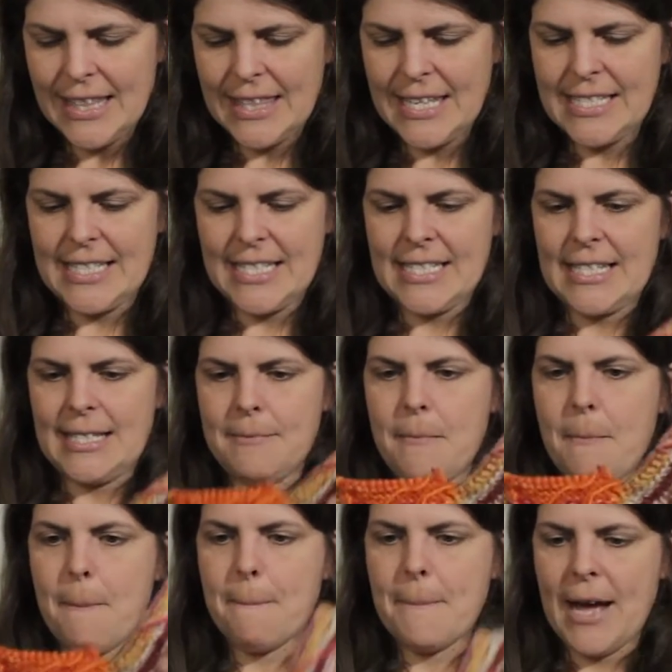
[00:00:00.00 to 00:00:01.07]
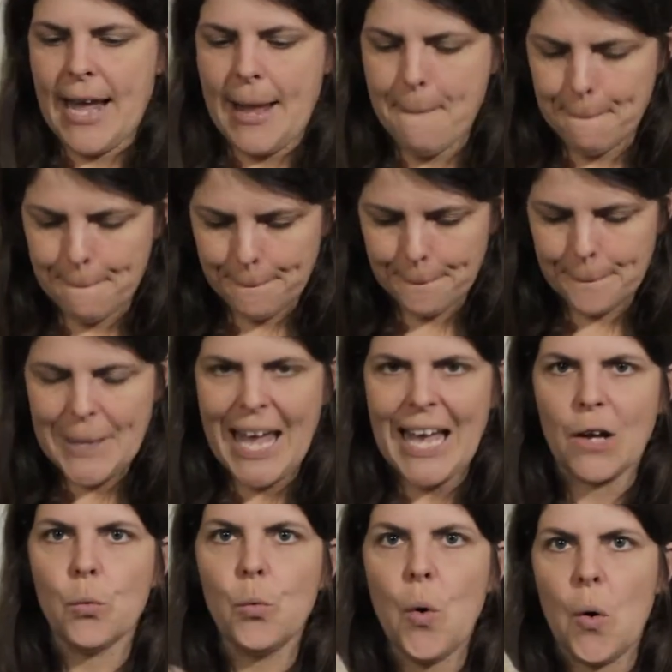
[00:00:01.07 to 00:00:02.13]
This is my
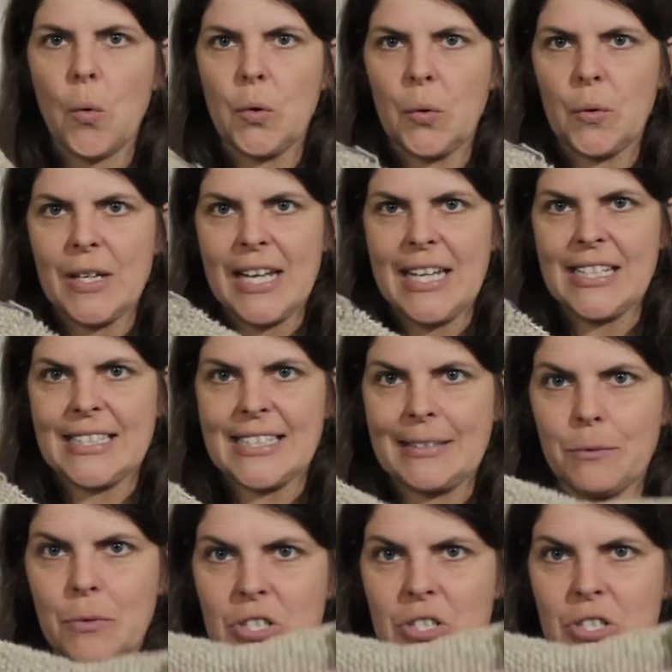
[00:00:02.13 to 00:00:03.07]
penguono knit,